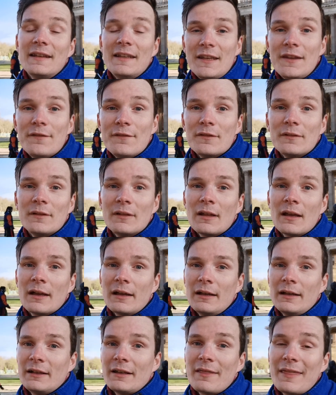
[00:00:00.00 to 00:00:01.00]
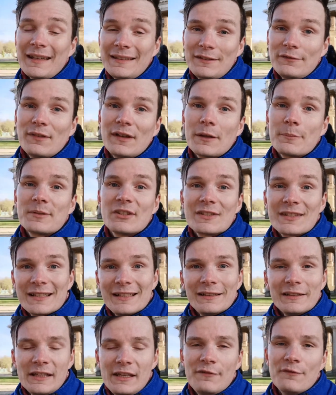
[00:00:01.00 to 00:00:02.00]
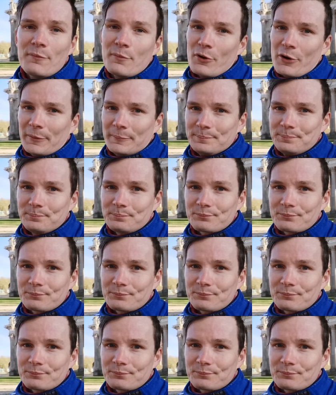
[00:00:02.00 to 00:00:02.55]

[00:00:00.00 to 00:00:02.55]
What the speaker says: even that develops your skill even more.